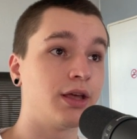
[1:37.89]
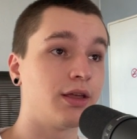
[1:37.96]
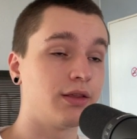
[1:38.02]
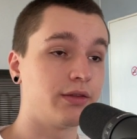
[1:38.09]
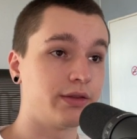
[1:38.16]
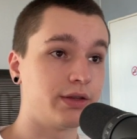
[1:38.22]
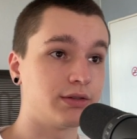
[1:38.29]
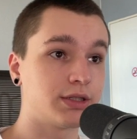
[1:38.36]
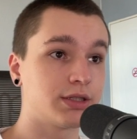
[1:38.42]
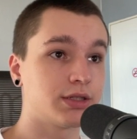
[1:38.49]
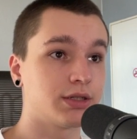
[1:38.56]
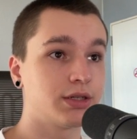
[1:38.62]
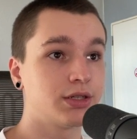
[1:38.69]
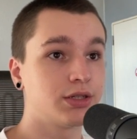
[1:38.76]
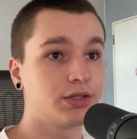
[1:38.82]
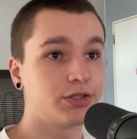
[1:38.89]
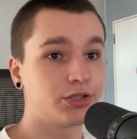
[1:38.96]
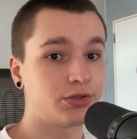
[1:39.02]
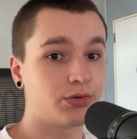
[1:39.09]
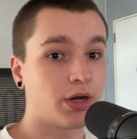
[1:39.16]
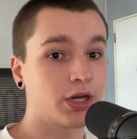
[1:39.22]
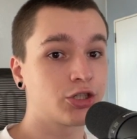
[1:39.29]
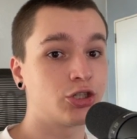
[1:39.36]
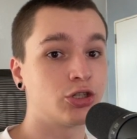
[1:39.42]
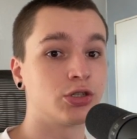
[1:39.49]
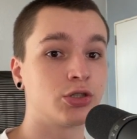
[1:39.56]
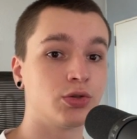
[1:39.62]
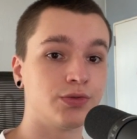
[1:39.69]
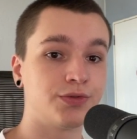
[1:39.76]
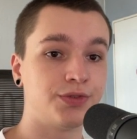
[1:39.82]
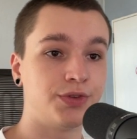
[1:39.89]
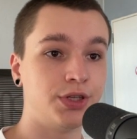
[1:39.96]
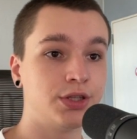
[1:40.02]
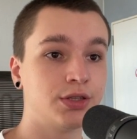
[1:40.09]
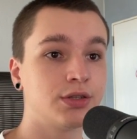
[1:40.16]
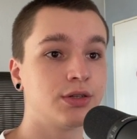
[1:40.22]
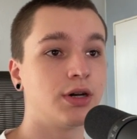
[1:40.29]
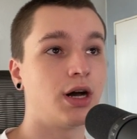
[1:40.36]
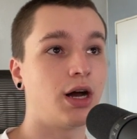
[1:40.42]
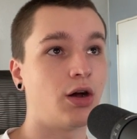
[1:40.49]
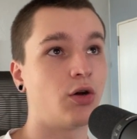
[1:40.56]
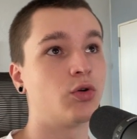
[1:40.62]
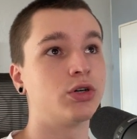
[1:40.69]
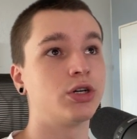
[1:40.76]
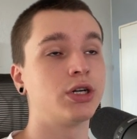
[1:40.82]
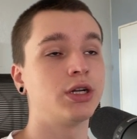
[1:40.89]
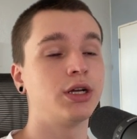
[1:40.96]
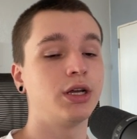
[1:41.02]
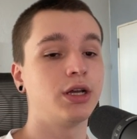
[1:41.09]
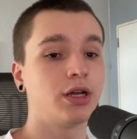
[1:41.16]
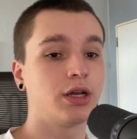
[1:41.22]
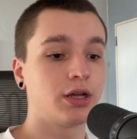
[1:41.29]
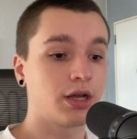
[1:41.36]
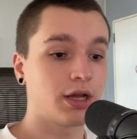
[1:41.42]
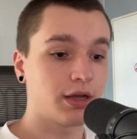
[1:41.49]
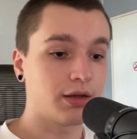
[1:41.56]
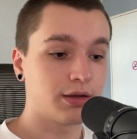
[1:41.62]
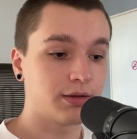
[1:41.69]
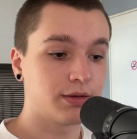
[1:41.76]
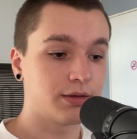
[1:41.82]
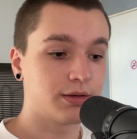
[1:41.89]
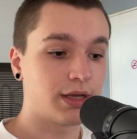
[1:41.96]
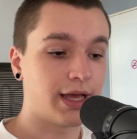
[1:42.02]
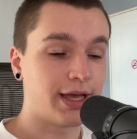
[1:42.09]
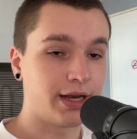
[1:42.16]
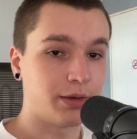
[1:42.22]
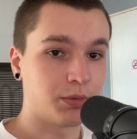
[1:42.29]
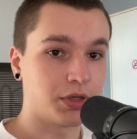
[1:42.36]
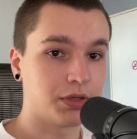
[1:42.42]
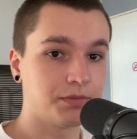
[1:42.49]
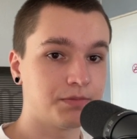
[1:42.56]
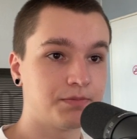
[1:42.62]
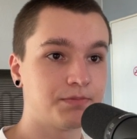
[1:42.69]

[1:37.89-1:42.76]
this structure to fit our animal.